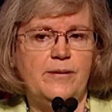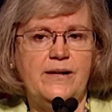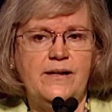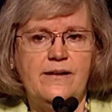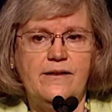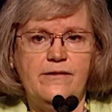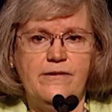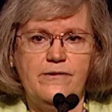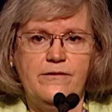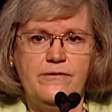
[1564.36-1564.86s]

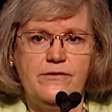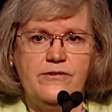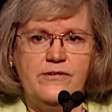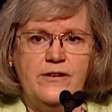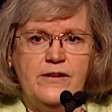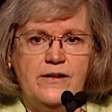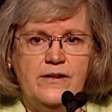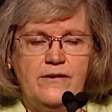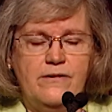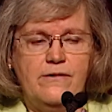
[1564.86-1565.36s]
payday loans,
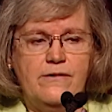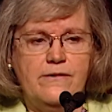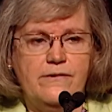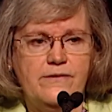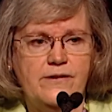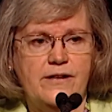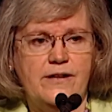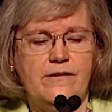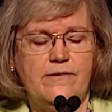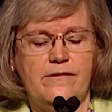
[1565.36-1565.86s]
auto
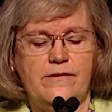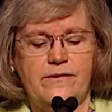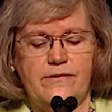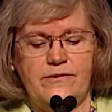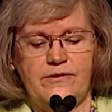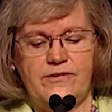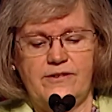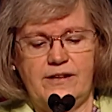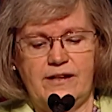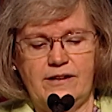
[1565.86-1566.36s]
title
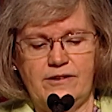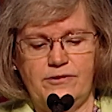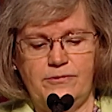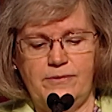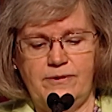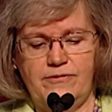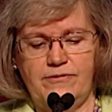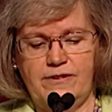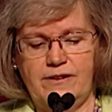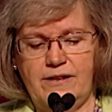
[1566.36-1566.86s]
loans, tax
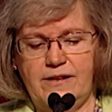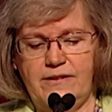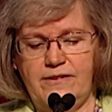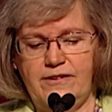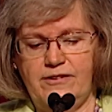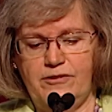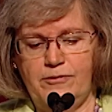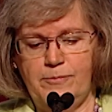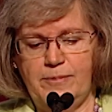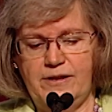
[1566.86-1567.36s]
refund
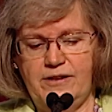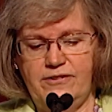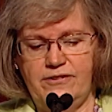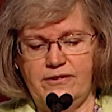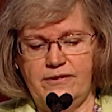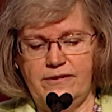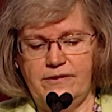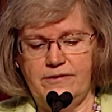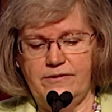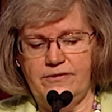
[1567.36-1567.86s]

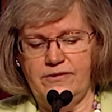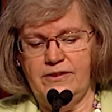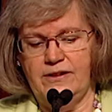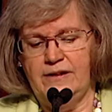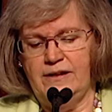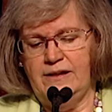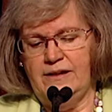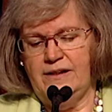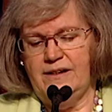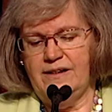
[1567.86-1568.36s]
anticipation loans,
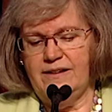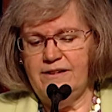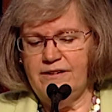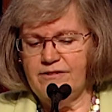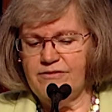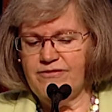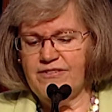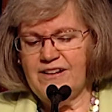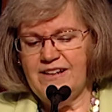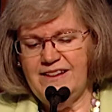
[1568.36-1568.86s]
and it
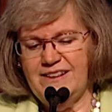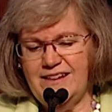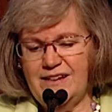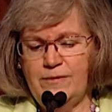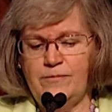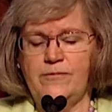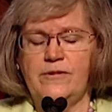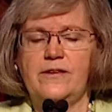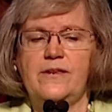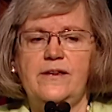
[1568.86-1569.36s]
defined
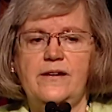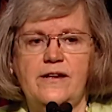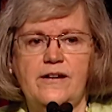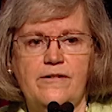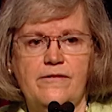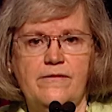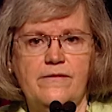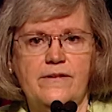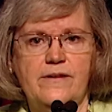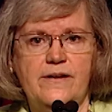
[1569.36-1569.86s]
them really
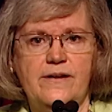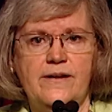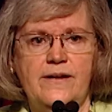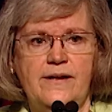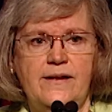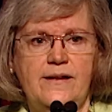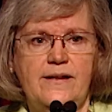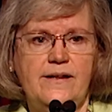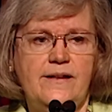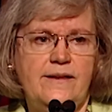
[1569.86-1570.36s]
narrowly,
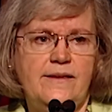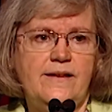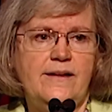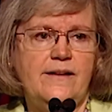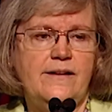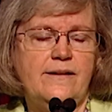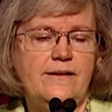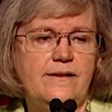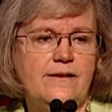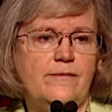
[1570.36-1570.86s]
and in the
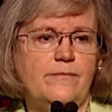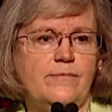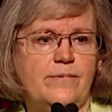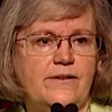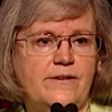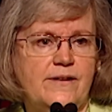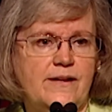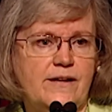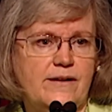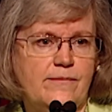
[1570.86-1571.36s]
end, it didn't
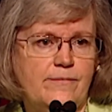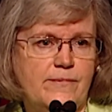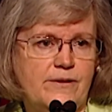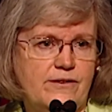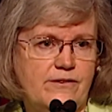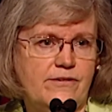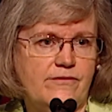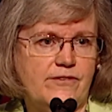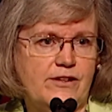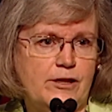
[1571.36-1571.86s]
protect
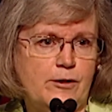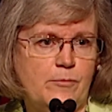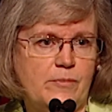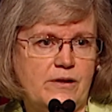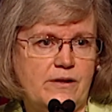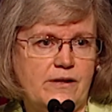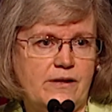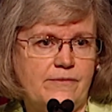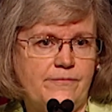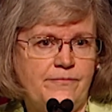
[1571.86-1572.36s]
much of
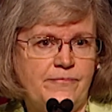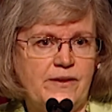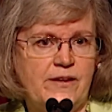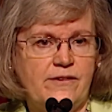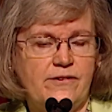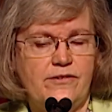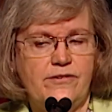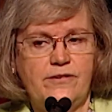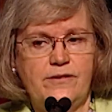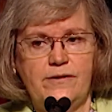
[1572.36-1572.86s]
anybody.
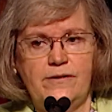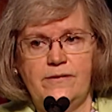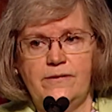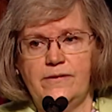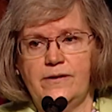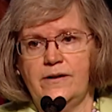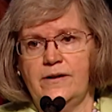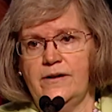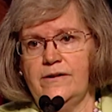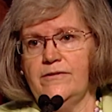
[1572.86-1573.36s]
So
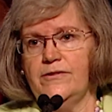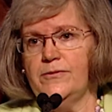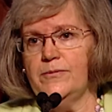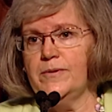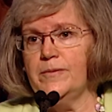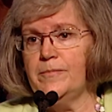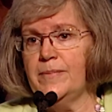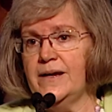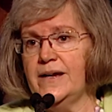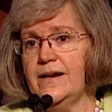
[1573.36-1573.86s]
Congress
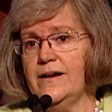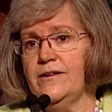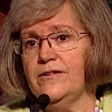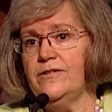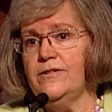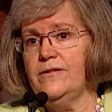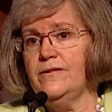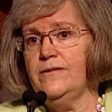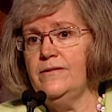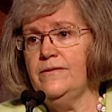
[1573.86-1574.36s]
went back
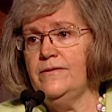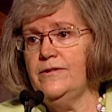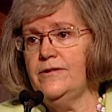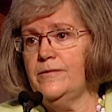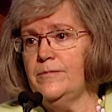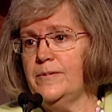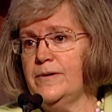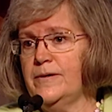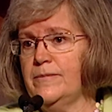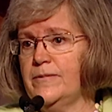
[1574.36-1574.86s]
to the
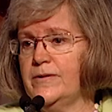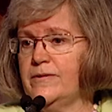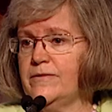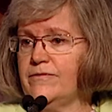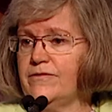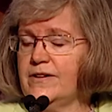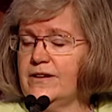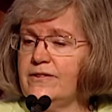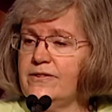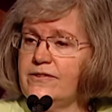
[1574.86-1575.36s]
Department of
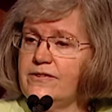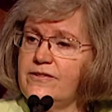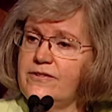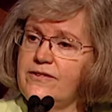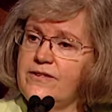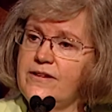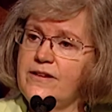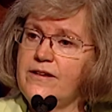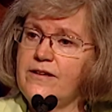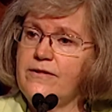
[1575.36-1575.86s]
Defense and
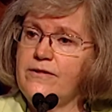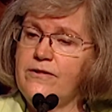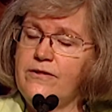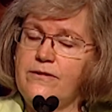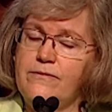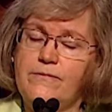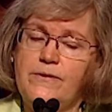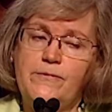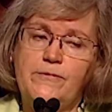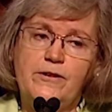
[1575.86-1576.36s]
said,
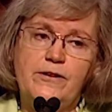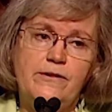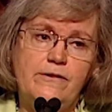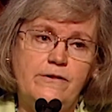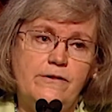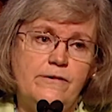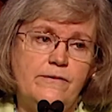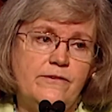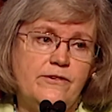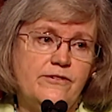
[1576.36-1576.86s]
we want you to
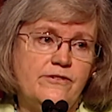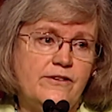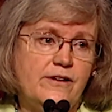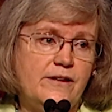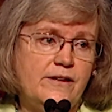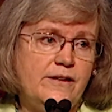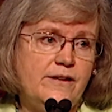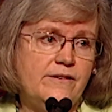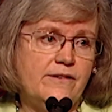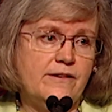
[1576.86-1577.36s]
do a
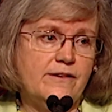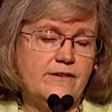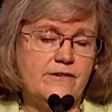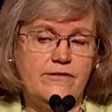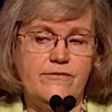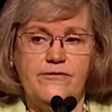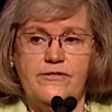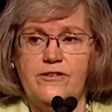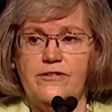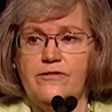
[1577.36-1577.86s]
study, tell
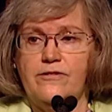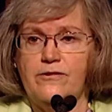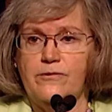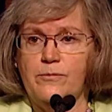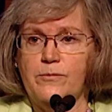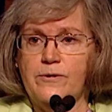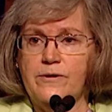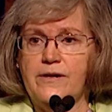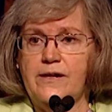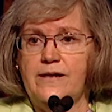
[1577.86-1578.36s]
us if this is
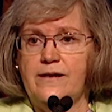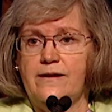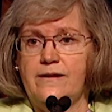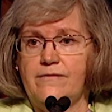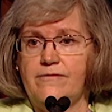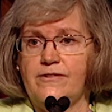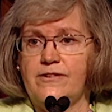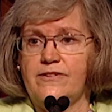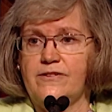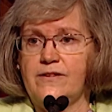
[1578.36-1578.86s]
working, and
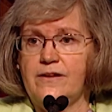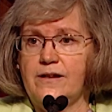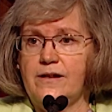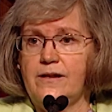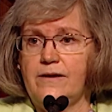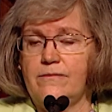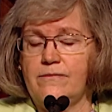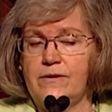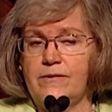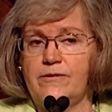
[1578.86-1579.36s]
if it's
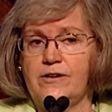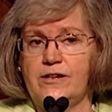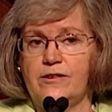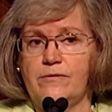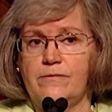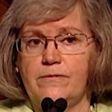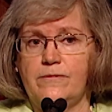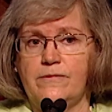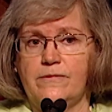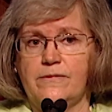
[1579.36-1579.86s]
not, rewrite
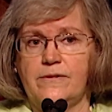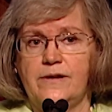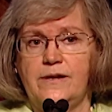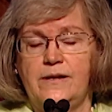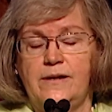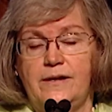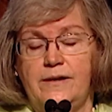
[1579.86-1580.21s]
the rule.